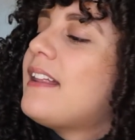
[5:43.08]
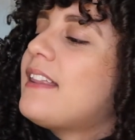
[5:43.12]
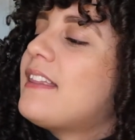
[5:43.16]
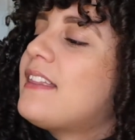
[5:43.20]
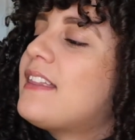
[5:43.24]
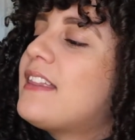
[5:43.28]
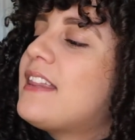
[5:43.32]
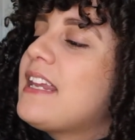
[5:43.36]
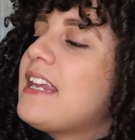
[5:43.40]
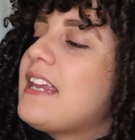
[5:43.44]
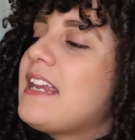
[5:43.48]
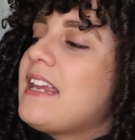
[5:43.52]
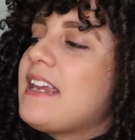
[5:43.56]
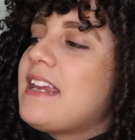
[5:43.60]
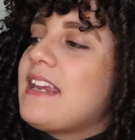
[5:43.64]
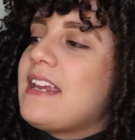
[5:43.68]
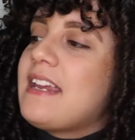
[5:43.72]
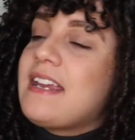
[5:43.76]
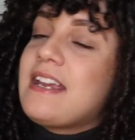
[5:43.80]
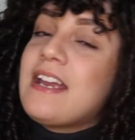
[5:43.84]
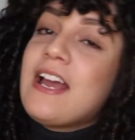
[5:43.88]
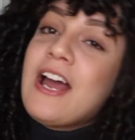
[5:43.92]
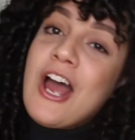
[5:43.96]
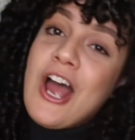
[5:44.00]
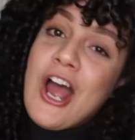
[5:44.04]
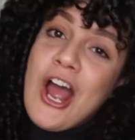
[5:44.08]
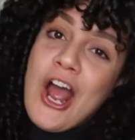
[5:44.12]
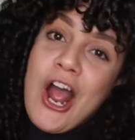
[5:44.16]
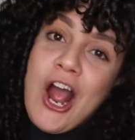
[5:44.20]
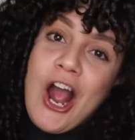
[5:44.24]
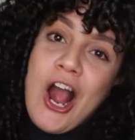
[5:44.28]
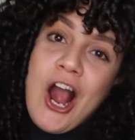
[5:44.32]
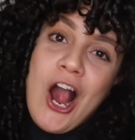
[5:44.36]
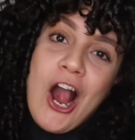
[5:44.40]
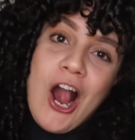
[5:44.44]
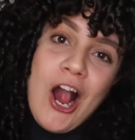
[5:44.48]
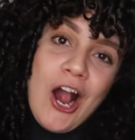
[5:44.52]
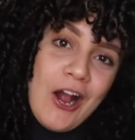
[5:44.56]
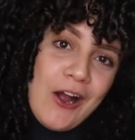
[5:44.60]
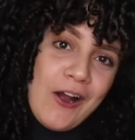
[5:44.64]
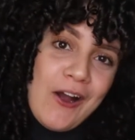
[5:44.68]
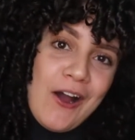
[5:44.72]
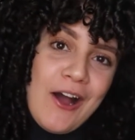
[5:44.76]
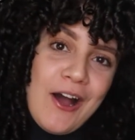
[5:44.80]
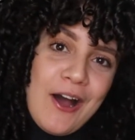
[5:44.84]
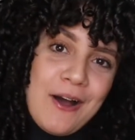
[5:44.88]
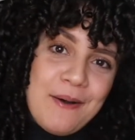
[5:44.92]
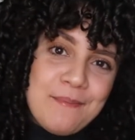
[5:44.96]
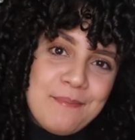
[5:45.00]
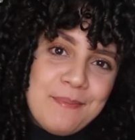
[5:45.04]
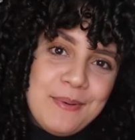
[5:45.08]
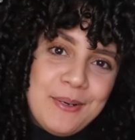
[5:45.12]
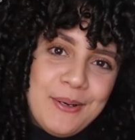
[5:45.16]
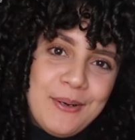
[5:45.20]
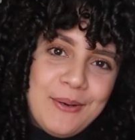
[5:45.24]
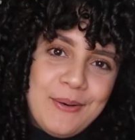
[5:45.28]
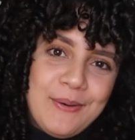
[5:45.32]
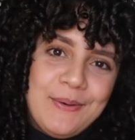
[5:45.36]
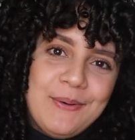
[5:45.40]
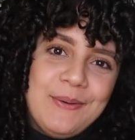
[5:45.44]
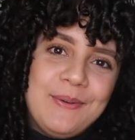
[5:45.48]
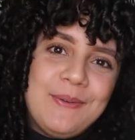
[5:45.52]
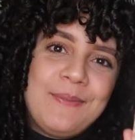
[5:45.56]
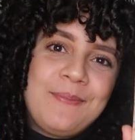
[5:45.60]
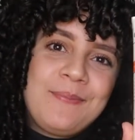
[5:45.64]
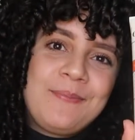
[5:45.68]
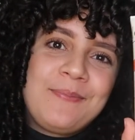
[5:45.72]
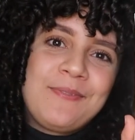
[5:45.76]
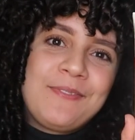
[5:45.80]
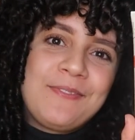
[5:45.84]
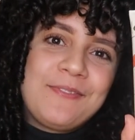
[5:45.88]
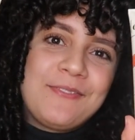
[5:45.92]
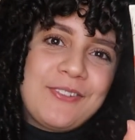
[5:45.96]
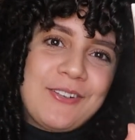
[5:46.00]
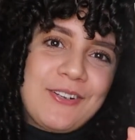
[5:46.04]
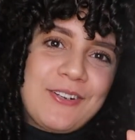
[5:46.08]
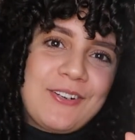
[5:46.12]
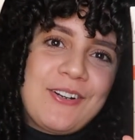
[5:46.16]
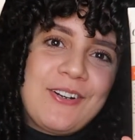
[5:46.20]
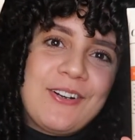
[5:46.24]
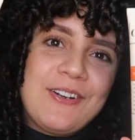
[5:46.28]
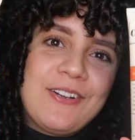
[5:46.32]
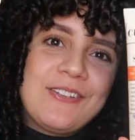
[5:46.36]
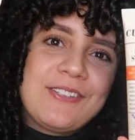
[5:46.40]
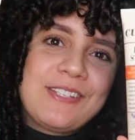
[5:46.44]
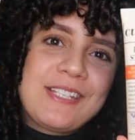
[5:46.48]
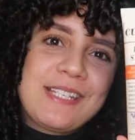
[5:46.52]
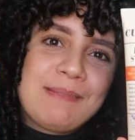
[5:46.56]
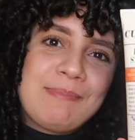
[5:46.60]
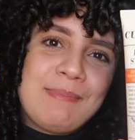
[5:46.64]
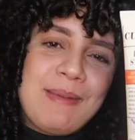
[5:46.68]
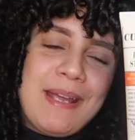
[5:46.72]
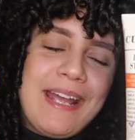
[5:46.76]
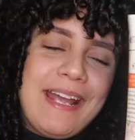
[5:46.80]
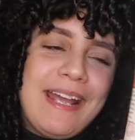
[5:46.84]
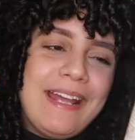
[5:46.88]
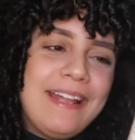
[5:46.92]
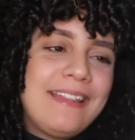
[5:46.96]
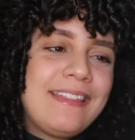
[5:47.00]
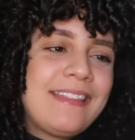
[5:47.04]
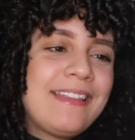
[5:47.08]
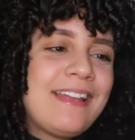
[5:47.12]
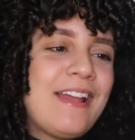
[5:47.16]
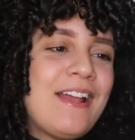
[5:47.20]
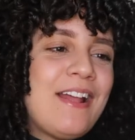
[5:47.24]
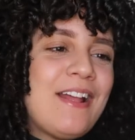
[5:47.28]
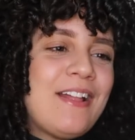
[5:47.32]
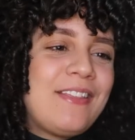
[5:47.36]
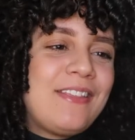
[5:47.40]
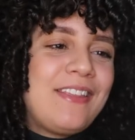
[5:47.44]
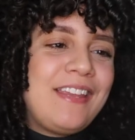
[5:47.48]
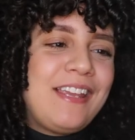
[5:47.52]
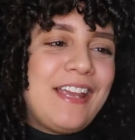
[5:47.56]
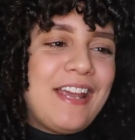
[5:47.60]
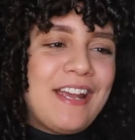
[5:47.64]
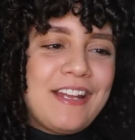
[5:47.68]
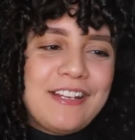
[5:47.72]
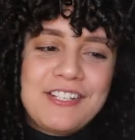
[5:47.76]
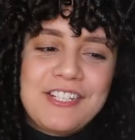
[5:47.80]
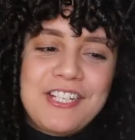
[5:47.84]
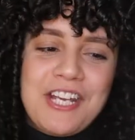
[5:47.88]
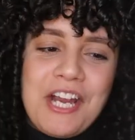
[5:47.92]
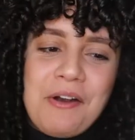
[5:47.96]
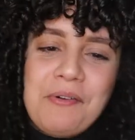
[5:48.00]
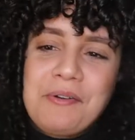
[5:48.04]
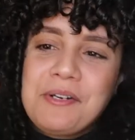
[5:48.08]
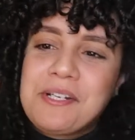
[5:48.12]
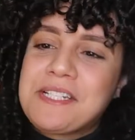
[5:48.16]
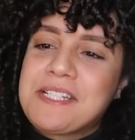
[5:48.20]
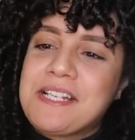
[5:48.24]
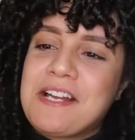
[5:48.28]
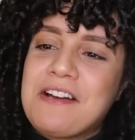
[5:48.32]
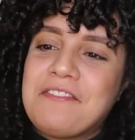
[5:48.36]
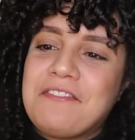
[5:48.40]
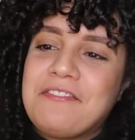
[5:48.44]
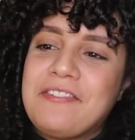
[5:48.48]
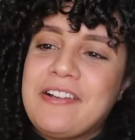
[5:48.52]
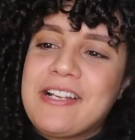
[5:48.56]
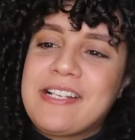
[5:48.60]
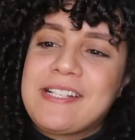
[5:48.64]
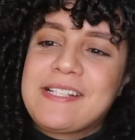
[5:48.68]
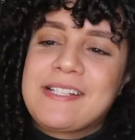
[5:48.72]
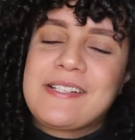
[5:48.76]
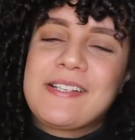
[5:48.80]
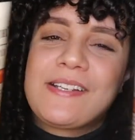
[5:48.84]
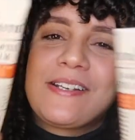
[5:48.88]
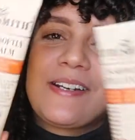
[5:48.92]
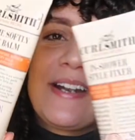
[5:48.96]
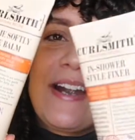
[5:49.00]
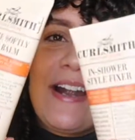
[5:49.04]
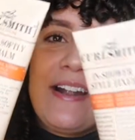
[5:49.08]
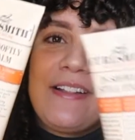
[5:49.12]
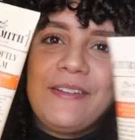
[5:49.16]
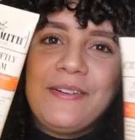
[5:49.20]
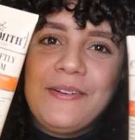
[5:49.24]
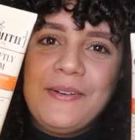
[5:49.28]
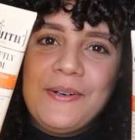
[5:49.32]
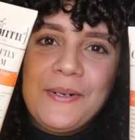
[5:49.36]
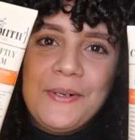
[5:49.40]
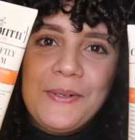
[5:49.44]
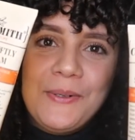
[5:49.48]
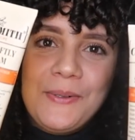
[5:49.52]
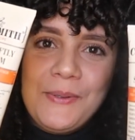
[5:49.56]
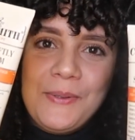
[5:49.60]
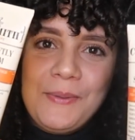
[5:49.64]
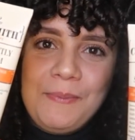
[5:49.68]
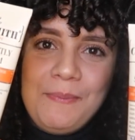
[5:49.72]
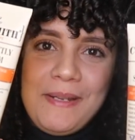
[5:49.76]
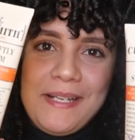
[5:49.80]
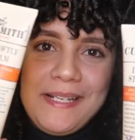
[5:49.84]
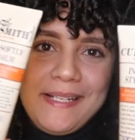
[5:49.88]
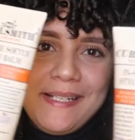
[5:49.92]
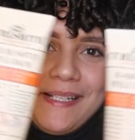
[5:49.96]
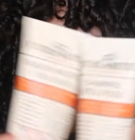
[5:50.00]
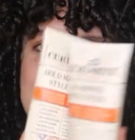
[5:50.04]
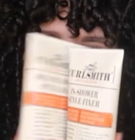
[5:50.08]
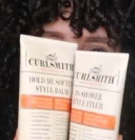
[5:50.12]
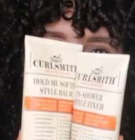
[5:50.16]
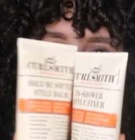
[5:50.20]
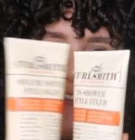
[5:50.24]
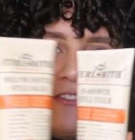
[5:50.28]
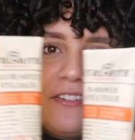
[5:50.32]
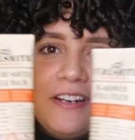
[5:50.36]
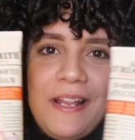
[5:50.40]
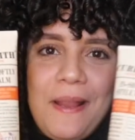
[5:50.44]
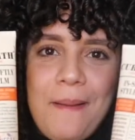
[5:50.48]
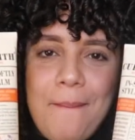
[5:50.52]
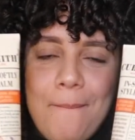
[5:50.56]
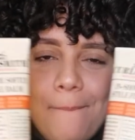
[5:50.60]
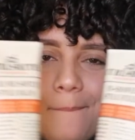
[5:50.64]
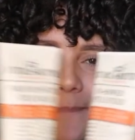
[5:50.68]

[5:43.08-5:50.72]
the combo for Curl Smith, the In Shower Style Fixer, and the Hold Me Softly